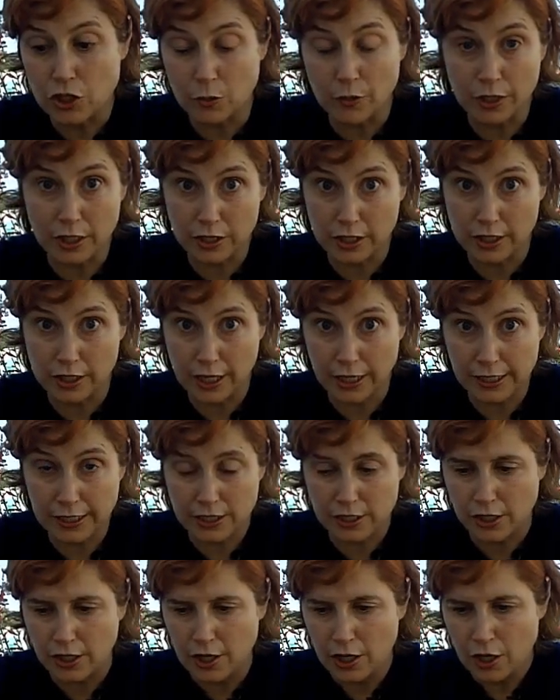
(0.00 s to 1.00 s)
During the
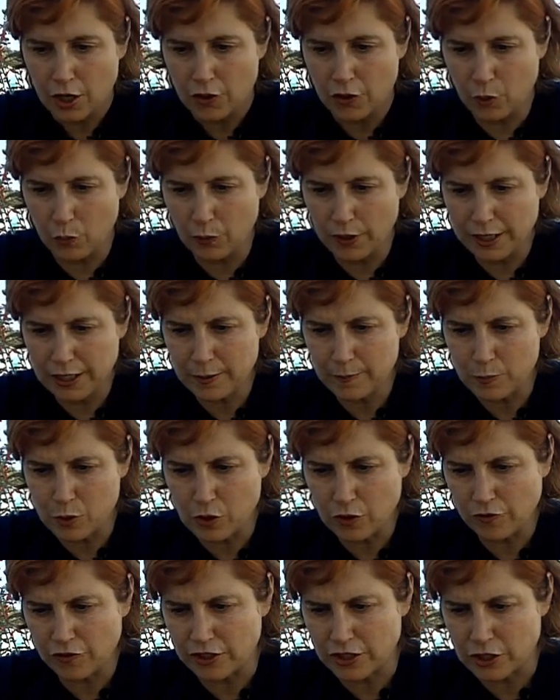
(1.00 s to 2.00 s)
night, the wind
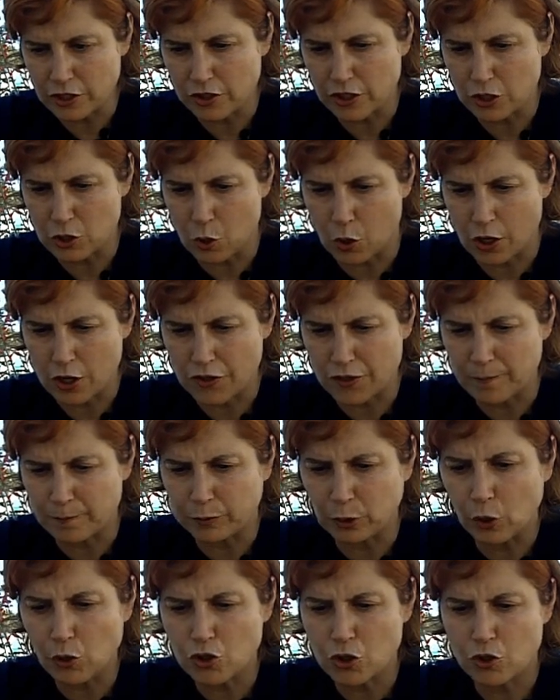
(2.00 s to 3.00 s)
moves into the north
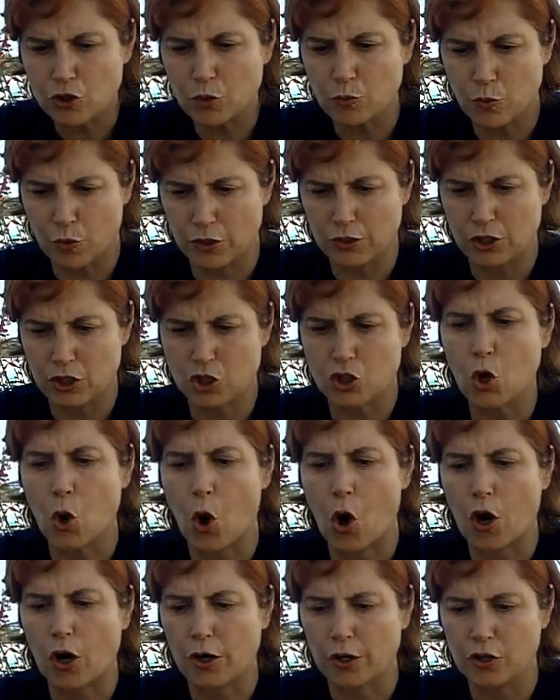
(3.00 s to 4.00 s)
and blows you toward the
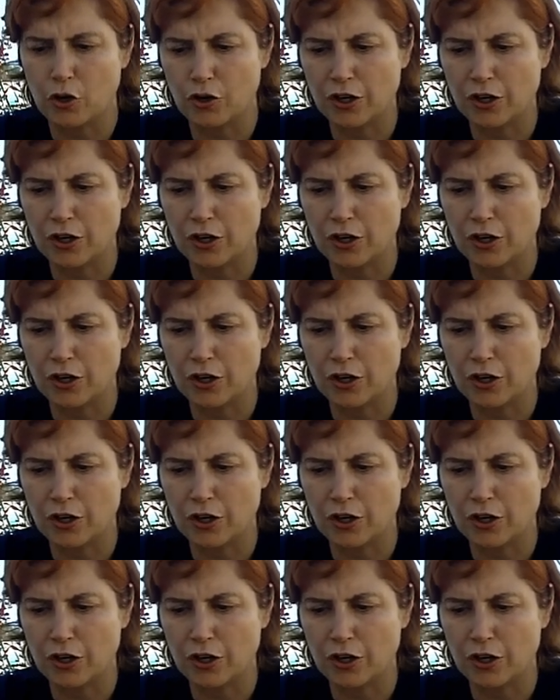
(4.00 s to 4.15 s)
shore.